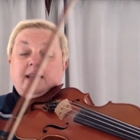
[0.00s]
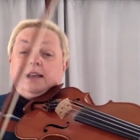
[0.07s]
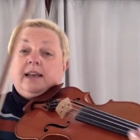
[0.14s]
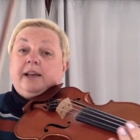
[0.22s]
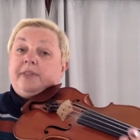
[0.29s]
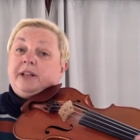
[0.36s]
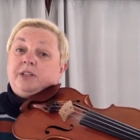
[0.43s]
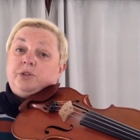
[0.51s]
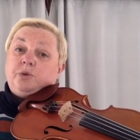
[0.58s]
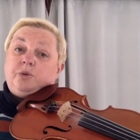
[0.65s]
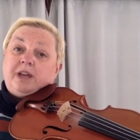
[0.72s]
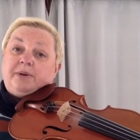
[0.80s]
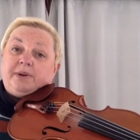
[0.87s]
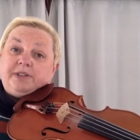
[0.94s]
And that's all
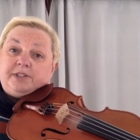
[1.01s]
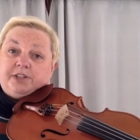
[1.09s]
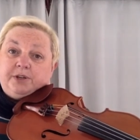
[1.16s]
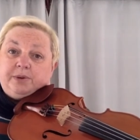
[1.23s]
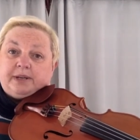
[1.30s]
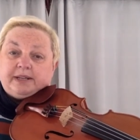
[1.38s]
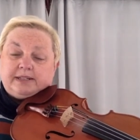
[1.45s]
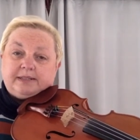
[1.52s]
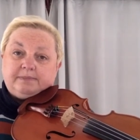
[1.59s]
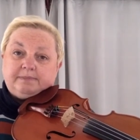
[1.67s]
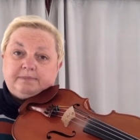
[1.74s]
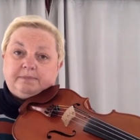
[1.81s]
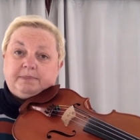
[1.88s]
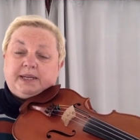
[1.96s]
there is to it,
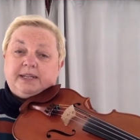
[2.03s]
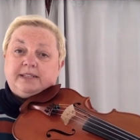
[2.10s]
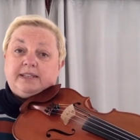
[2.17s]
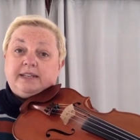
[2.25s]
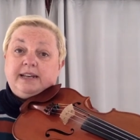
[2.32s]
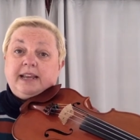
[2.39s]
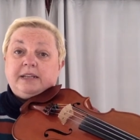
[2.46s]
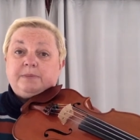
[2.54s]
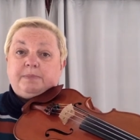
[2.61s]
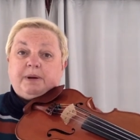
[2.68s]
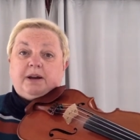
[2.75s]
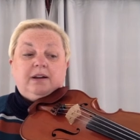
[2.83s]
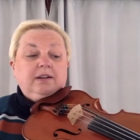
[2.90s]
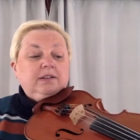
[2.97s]
because the next
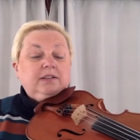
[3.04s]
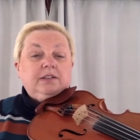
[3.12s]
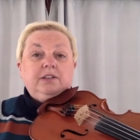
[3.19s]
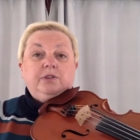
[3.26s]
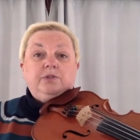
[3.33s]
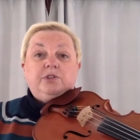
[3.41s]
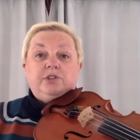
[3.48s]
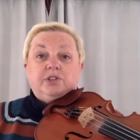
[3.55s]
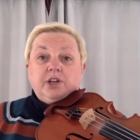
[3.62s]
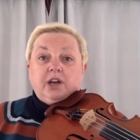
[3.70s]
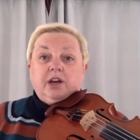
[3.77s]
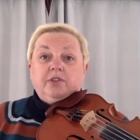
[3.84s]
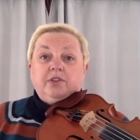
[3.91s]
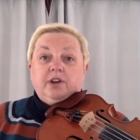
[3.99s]
part you
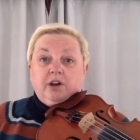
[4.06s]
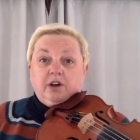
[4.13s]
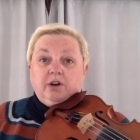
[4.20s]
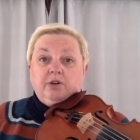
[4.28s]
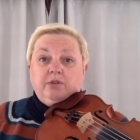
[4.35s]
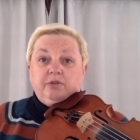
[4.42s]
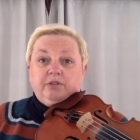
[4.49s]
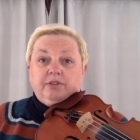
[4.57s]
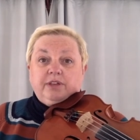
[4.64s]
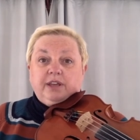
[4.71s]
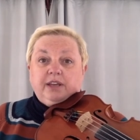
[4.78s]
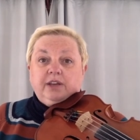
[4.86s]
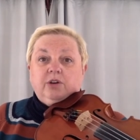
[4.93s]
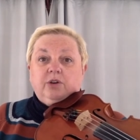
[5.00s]
start the whole
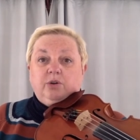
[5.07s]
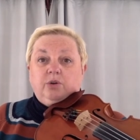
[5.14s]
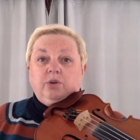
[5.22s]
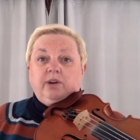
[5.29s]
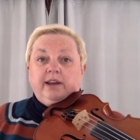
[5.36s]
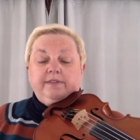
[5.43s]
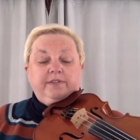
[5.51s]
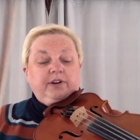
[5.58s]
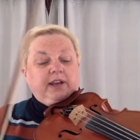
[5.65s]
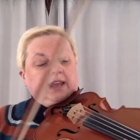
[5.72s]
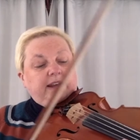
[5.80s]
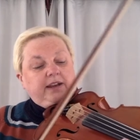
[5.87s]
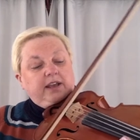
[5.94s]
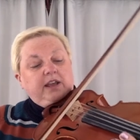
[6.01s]
thing all over
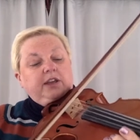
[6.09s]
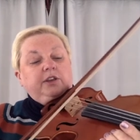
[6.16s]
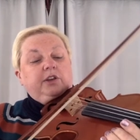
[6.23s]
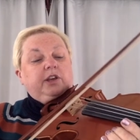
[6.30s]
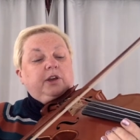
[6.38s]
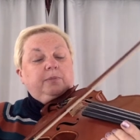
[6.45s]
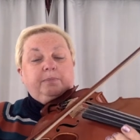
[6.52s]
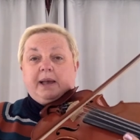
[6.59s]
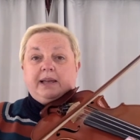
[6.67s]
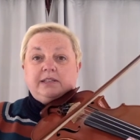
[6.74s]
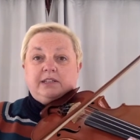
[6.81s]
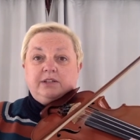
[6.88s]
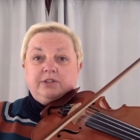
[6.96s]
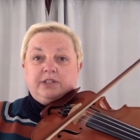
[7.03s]
again. You go back
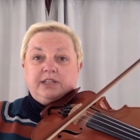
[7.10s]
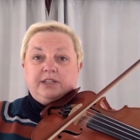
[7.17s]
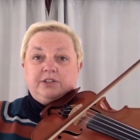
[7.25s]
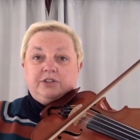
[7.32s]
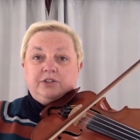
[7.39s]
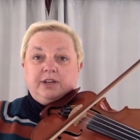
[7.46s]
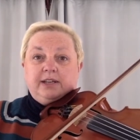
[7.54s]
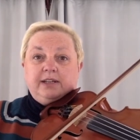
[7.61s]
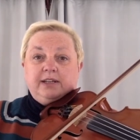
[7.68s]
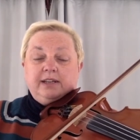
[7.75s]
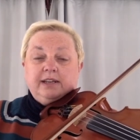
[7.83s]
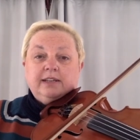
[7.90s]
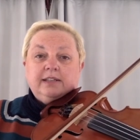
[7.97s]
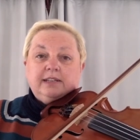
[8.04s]
to your D string,
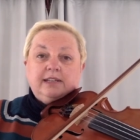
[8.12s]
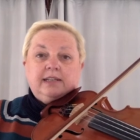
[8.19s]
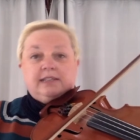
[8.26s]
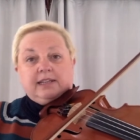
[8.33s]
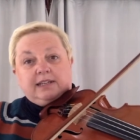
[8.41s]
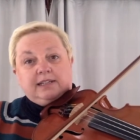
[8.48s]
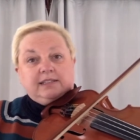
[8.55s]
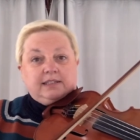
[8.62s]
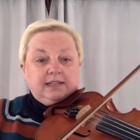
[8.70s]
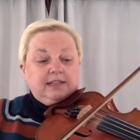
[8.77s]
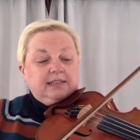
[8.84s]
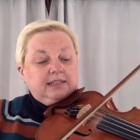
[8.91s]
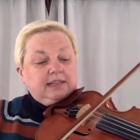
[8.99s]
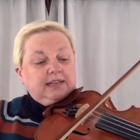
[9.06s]
D's, E's,
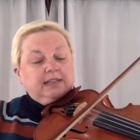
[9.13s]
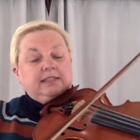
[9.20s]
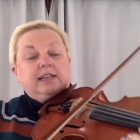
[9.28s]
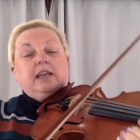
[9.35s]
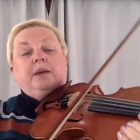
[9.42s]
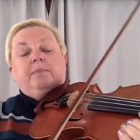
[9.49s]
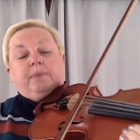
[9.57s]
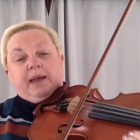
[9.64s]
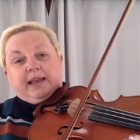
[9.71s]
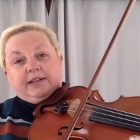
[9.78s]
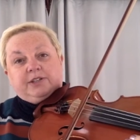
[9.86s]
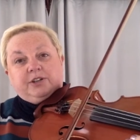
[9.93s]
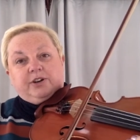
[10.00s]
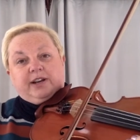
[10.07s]
D's, E's, back
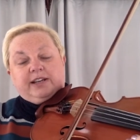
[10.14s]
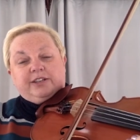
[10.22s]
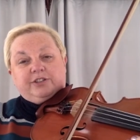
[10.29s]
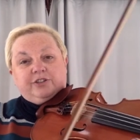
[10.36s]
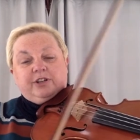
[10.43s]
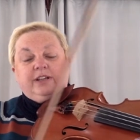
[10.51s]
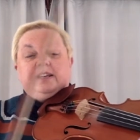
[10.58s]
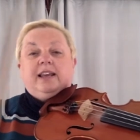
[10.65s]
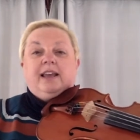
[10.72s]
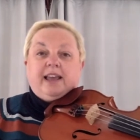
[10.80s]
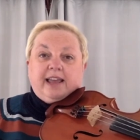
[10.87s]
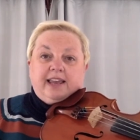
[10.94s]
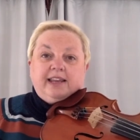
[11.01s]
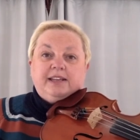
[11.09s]
to your A string,
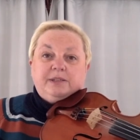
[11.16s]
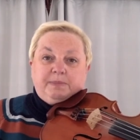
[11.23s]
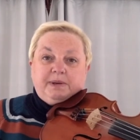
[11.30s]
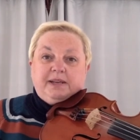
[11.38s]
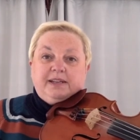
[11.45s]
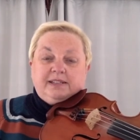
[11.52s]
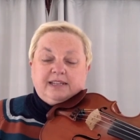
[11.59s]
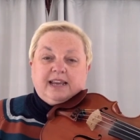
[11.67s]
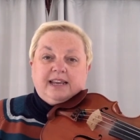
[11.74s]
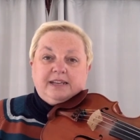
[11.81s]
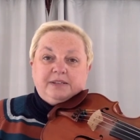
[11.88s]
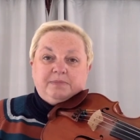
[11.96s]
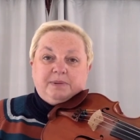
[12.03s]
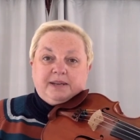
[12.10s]
A's, B's,
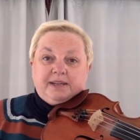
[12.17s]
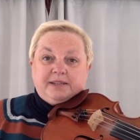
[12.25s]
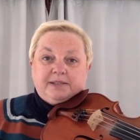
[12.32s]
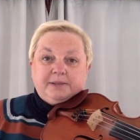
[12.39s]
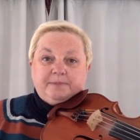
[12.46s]
A's, B's.